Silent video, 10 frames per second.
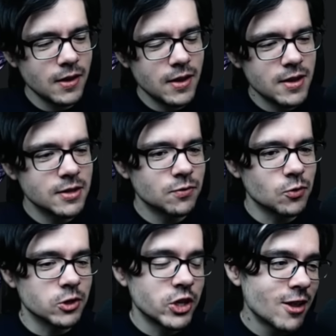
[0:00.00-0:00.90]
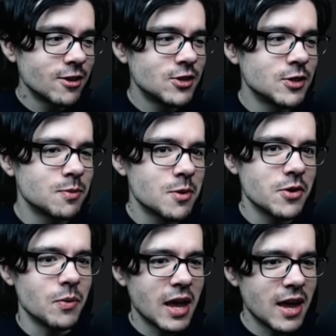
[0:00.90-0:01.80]
is for challenges where you
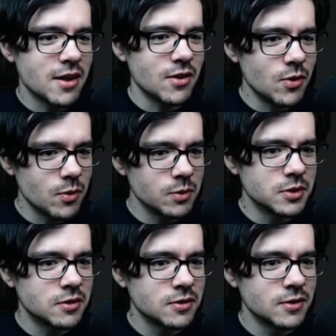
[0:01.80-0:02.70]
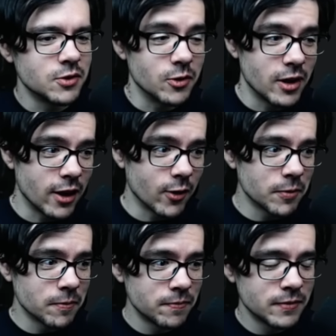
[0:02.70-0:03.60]
can't use your nail.
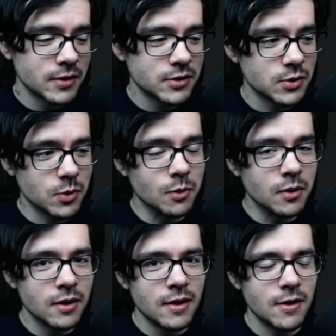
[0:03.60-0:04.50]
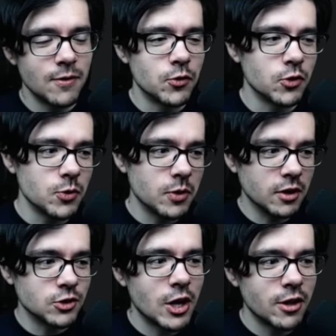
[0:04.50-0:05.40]
So if you're doing a
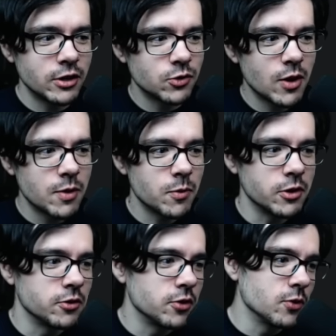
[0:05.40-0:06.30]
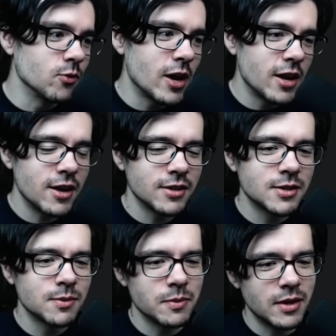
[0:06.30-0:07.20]
challenge run where you do
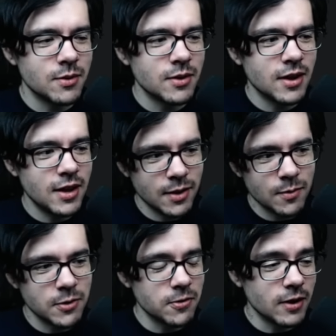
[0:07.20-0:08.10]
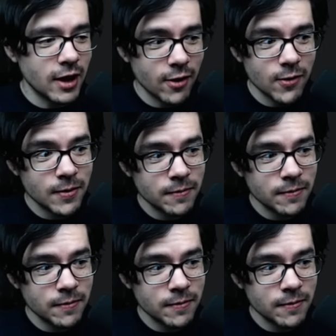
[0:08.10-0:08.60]
Radiance without hitting with your nail,